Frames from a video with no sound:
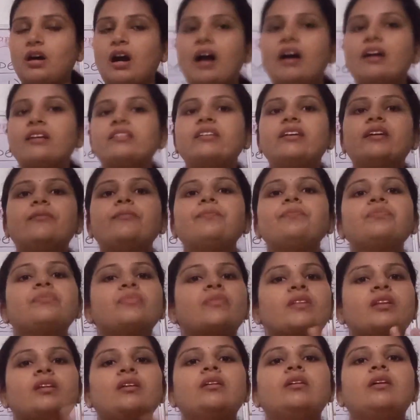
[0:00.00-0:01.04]
are them
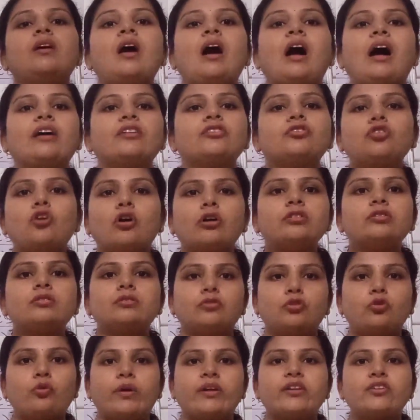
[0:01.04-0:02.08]
are
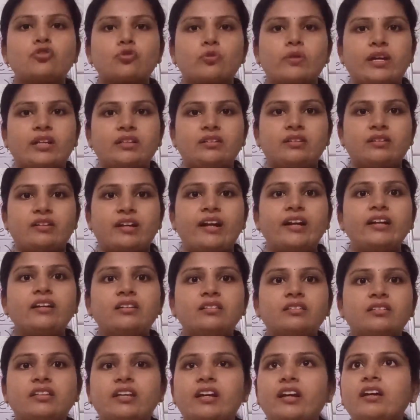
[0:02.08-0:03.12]
not going together,
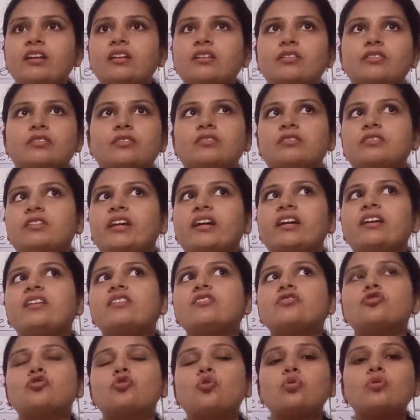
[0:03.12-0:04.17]
right? There
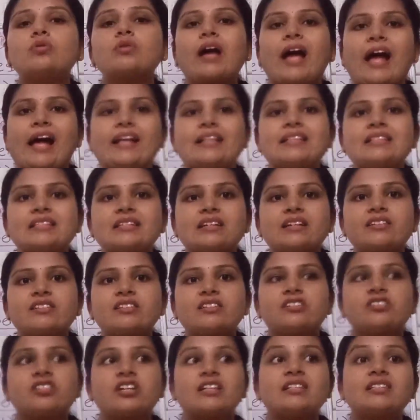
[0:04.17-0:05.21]
is no answer
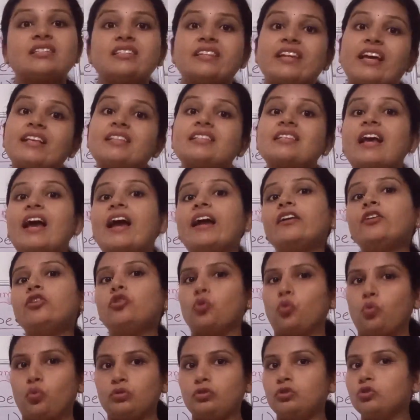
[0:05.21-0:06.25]
such as yes and
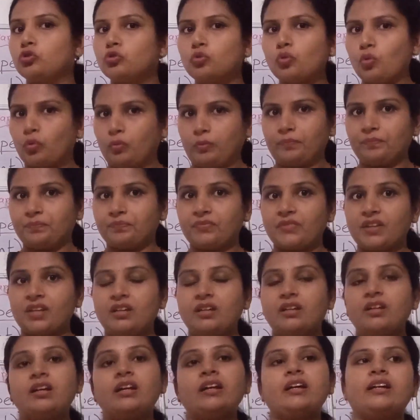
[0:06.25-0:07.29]
no. No.
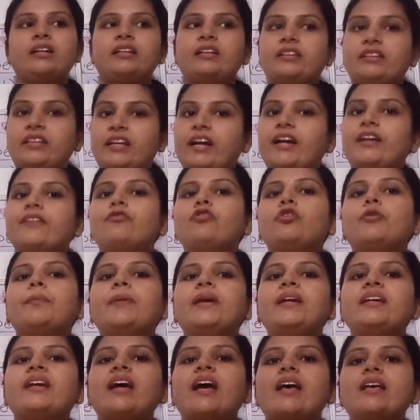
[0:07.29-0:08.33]
There would
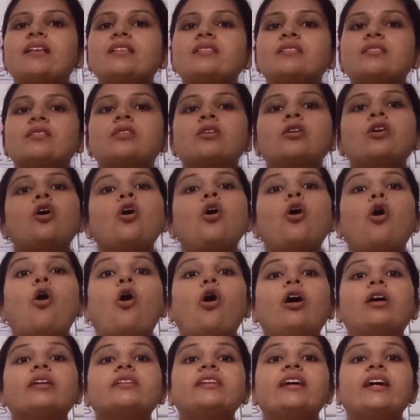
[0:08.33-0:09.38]
be yes
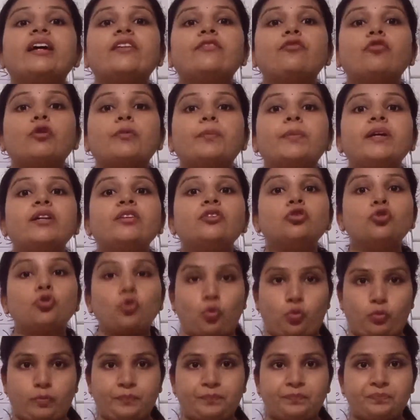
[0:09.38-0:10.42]
or there would be no.